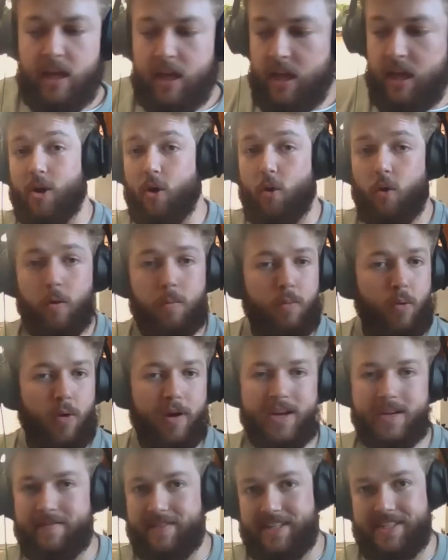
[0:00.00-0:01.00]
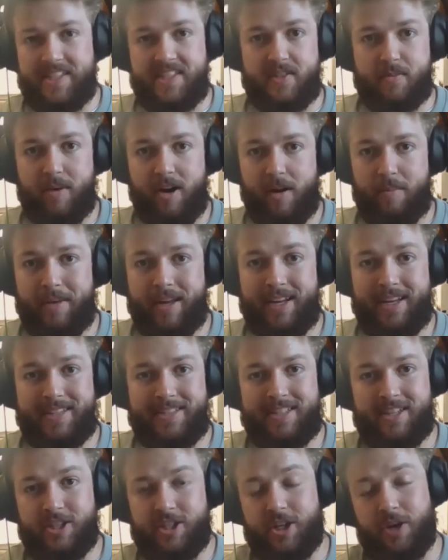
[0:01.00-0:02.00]
The whole point of this experiment is
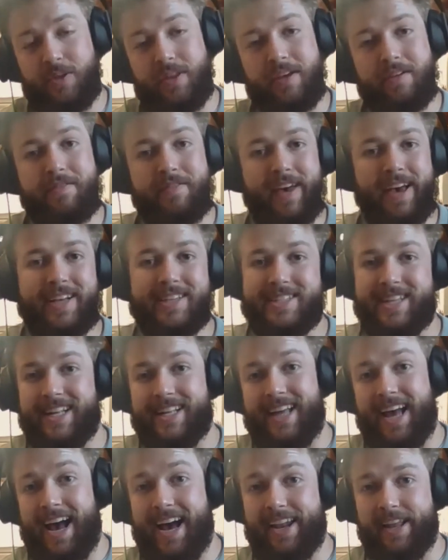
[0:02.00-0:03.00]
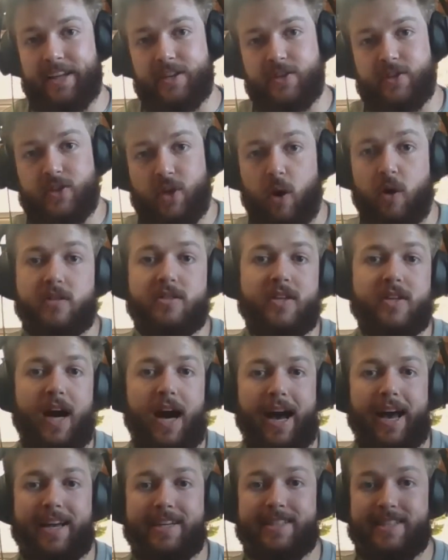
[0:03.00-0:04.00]
to show the effects that adding salt to
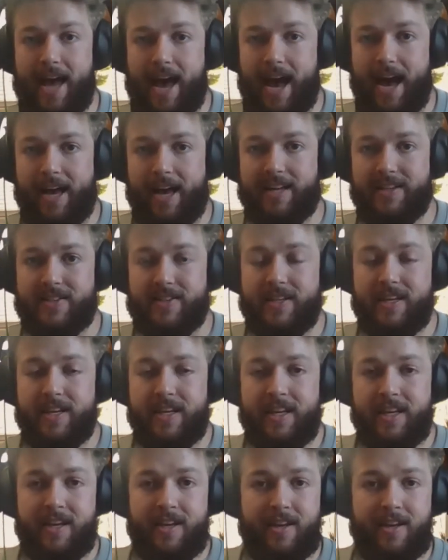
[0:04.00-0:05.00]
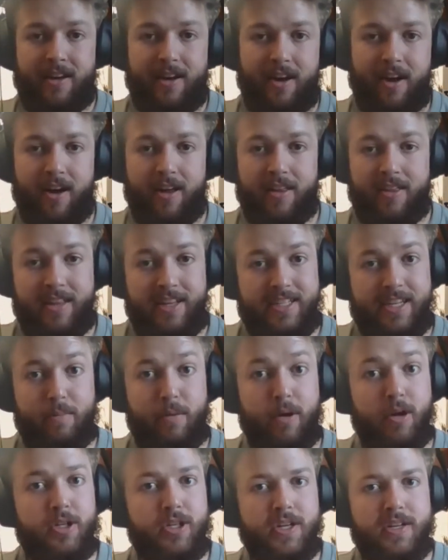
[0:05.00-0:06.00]
ice has on the
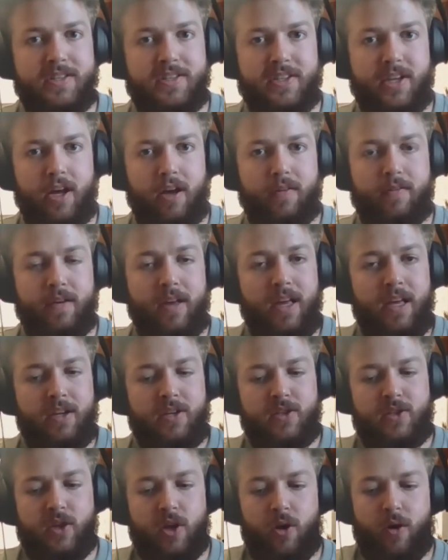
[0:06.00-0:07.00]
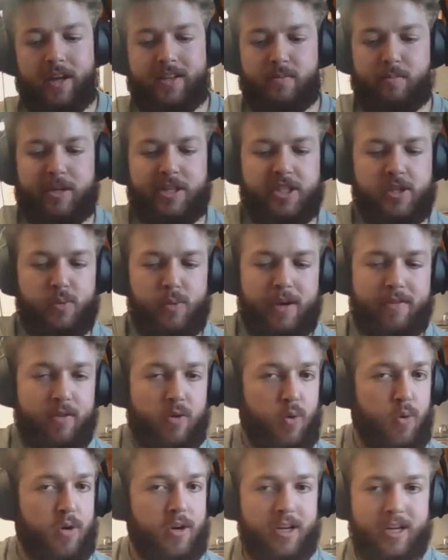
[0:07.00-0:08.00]
temperature itself. So as mentioned, we have a
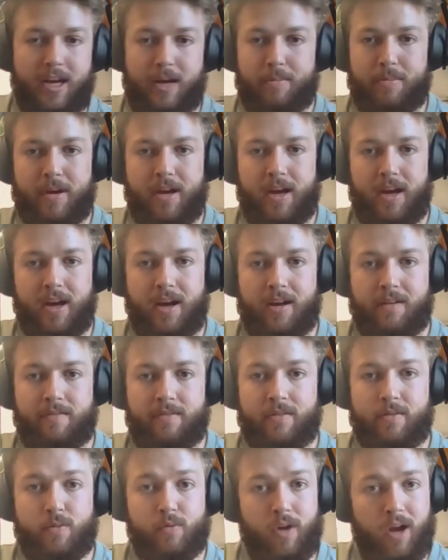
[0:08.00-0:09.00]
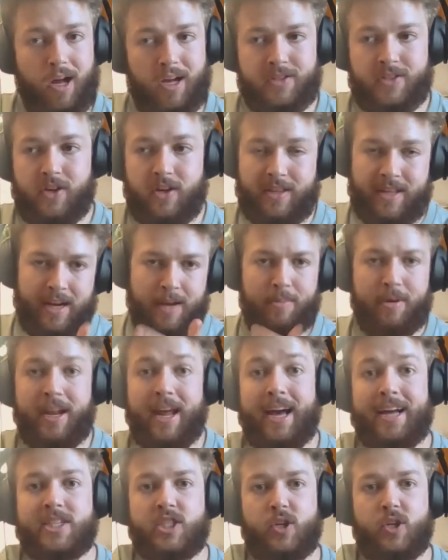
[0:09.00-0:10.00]
quarter cup of rock salt that I'm going to
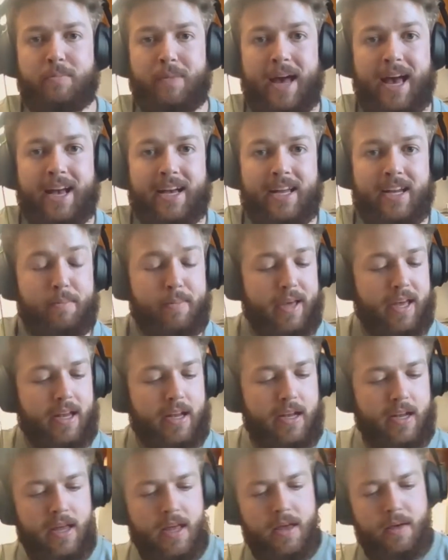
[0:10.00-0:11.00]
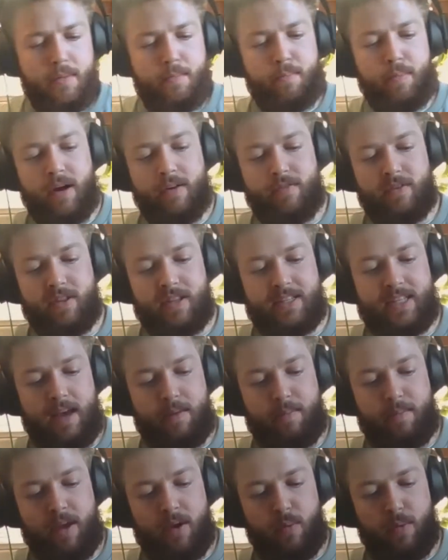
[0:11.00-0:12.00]
add to a bag in a bit, but for the
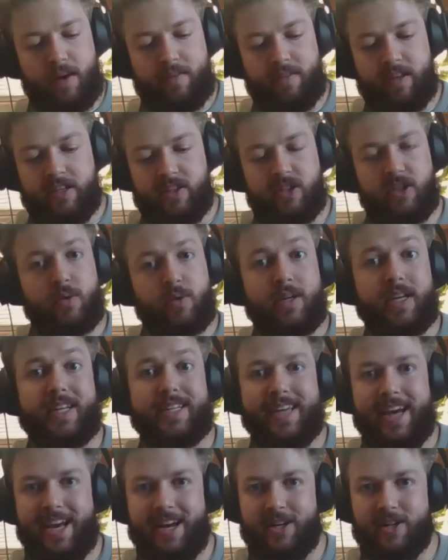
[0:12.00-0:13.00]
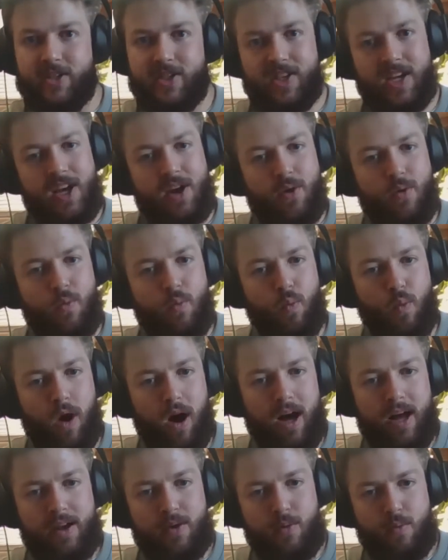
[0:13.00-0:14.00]
time being we have these two containers.
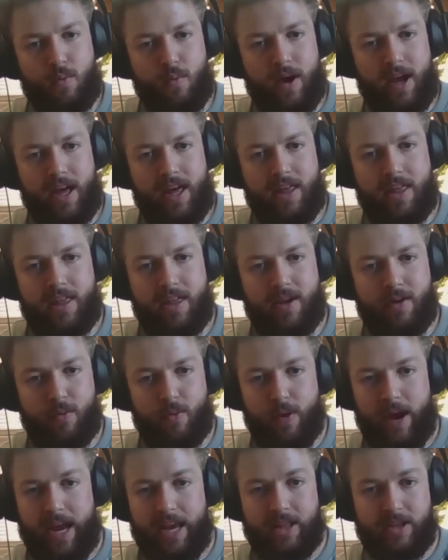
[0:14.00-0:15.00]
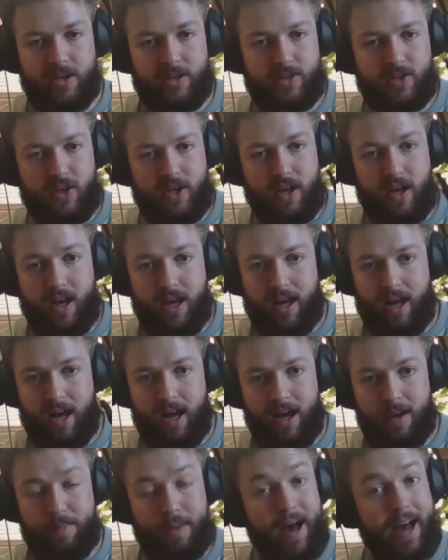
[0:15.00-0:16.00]
One with regular
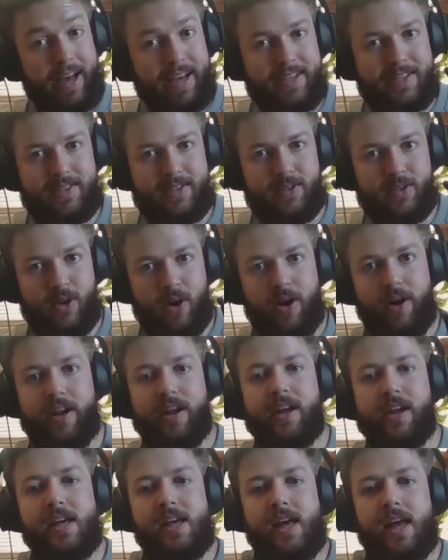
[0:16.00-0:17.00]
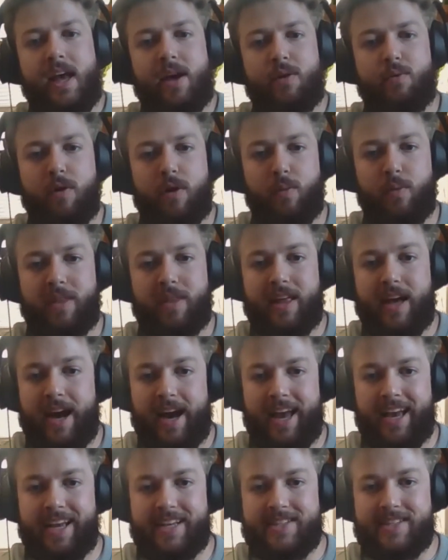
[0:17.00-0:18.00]
ice, one with
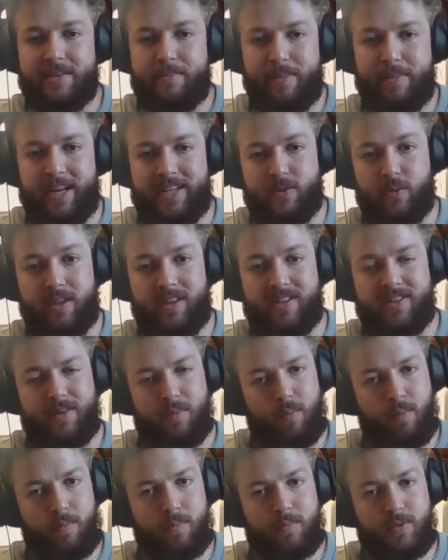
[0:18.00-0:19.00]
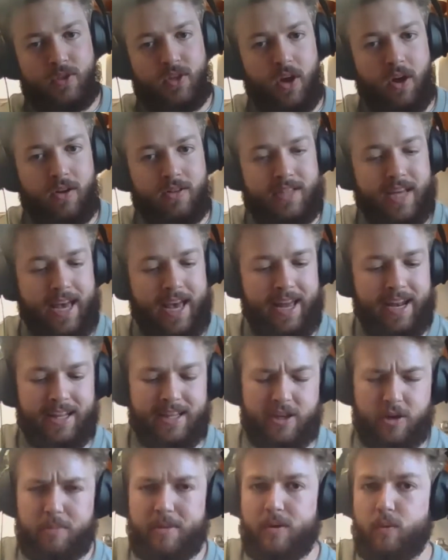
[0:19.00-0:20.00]
ice mixed with some salt and a
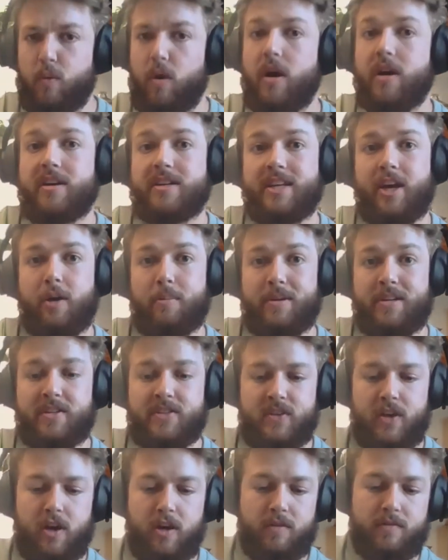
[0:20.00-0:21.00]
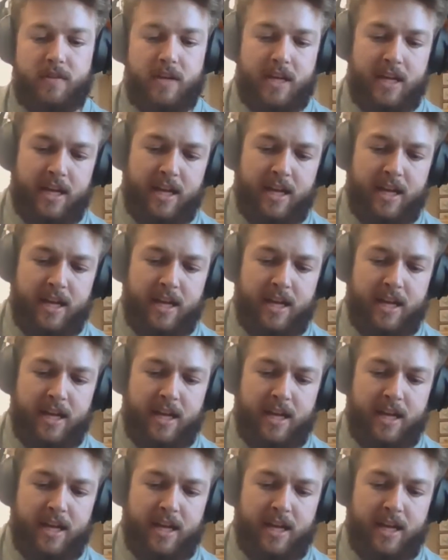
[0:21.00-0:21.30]
little bit of water to help it dissolve.